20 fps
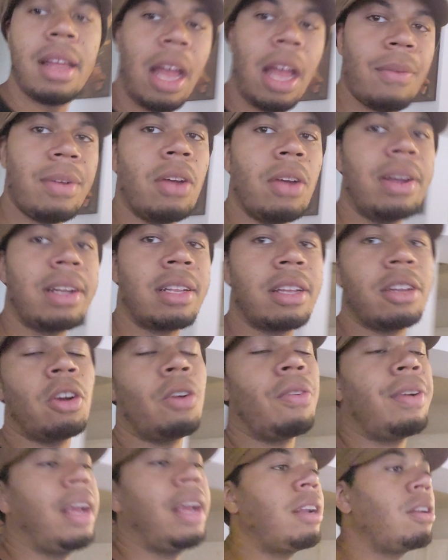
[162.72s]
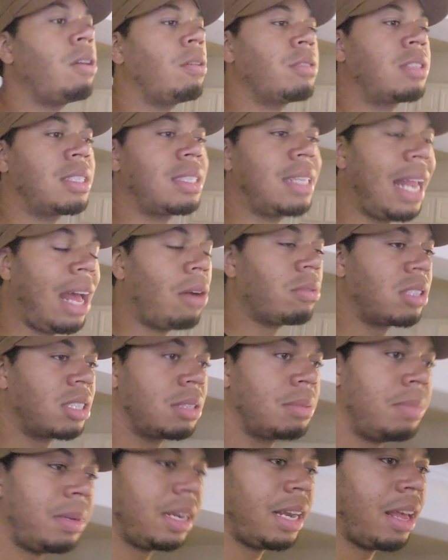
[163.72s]
And we know Itadori ain't no
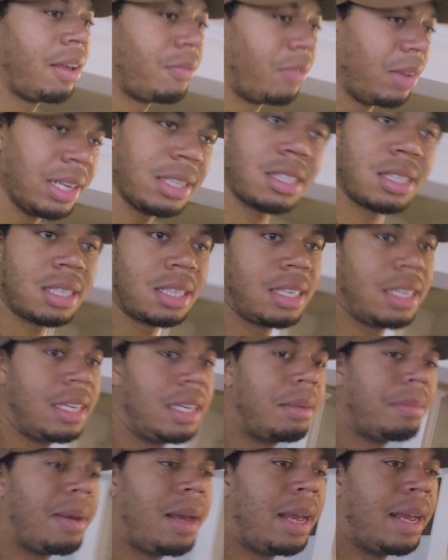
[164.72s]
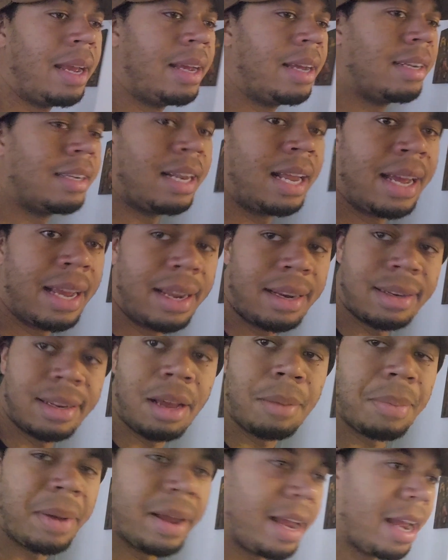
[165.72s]
slouch, but eventually, man, like the
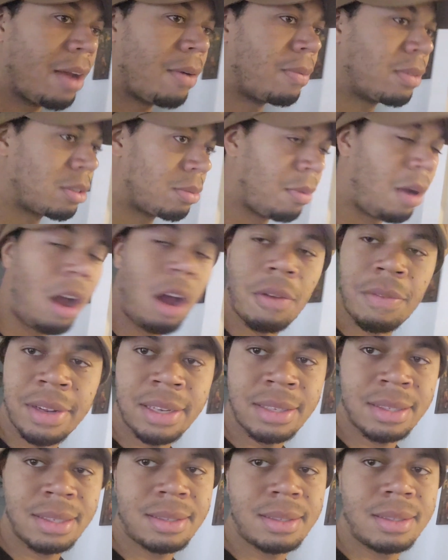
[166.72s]
upper hand was obvious.